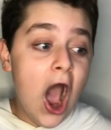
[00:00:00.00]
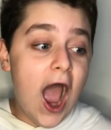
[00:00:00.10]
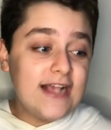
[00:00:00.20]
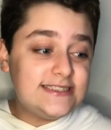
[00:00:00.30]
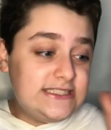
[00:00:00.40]

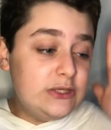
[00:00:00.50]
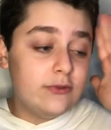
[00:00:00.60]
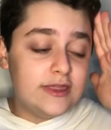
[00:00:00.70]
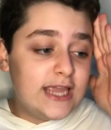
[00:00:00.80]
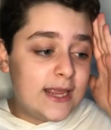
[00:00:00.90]
I still
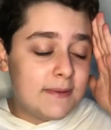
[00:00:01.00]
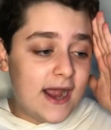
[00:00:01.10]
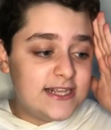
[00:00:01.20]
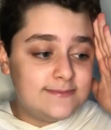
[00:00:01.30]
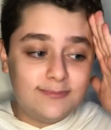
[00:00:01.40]
thinking
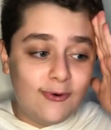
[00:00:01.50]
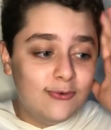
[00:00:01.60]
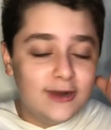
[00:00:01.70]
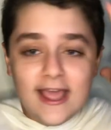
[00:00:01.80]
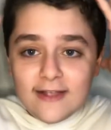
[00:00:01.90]
about his
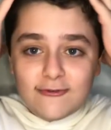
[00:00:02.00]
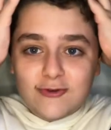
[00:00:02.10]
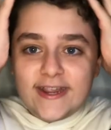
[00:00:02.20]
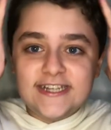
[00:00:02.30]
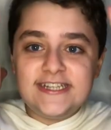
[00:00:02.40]
bald,
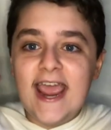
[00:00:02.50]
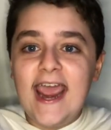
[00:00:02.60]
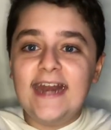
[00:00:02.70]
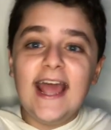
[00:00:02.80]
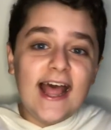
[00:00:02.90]
freakish
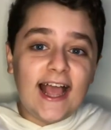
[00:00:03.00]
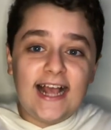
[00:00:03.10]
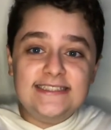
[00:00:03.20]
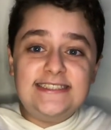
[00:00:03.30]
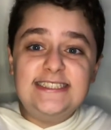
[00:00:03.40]
head. Like,
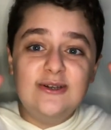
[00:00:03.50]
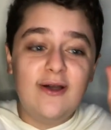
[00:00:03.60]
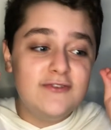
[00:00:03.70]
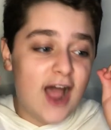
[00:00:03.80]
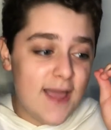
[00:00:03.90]
I still
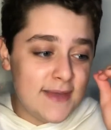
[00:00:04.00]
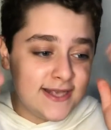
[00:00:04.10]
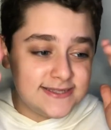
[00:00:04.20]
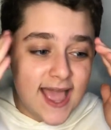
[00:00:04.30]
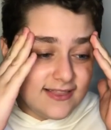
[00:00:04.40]
have
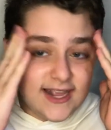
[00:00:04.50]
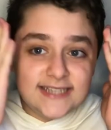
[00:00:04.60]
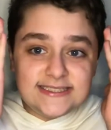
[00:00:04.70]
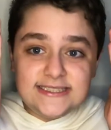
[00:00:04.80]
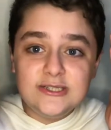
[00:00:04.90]
nightmares. Like, I
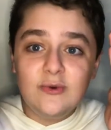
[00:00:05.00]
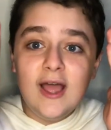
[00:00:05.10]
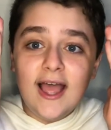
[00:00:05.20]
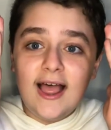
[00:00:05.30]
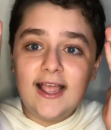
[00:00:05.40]
still
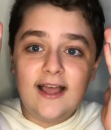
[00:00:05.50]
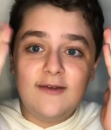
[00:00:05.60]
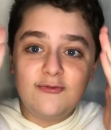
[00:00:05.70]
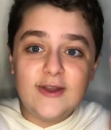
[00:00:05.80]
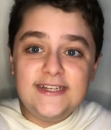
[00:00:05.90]
like uh,
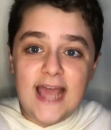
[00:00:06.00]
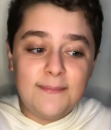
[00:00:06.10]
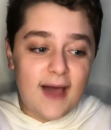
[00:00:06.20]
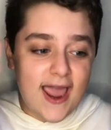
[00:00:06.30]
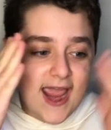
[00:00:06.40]
freaked out
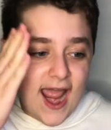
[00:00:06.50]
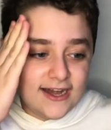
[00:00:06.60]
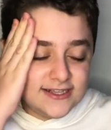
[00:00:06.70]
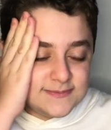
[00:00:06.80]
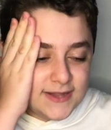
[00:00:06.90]
by it, and
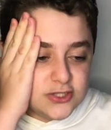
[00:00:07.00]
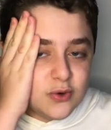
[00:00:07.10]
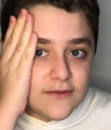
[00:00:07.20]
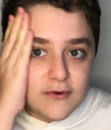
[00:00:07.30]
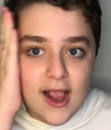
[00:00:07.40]
it's been like
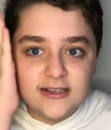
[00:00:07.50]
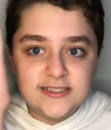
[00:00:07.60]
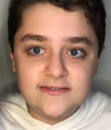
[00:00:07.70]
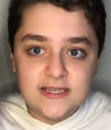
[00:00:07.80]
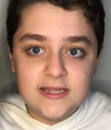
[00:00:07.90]
24 hours
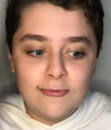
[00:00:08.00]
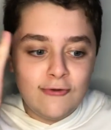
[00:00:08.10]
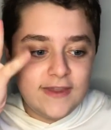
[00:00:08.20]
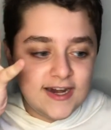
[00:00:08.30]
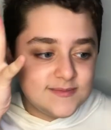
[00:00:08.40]
since I've seen the
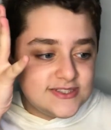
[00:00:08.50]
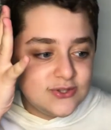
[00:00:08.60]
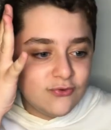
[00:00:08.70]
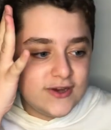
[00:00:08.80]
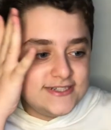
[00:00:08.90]
movie, and I'm
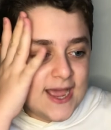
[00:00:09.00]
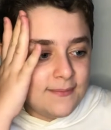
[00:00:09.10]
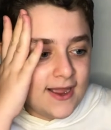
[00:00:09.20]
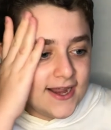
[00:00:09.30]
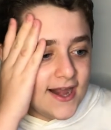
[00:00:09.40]
still freaked out
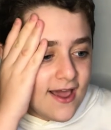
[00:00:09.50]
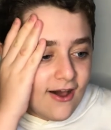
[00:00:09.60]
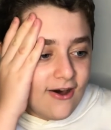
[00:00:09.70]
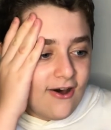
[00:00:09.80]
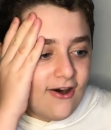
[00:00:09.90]
by it.
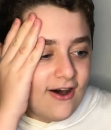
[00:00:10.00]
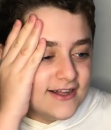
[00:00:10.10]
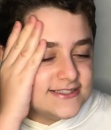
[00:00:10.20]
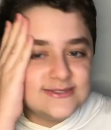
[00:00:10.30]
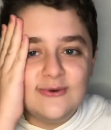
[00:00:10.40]
Oh,
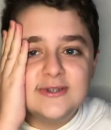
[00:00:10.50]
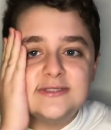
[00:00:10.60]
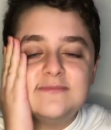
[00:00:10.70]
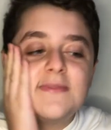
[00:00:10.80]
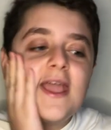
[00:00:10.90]
it's
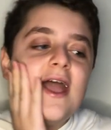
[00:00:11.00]
awesome.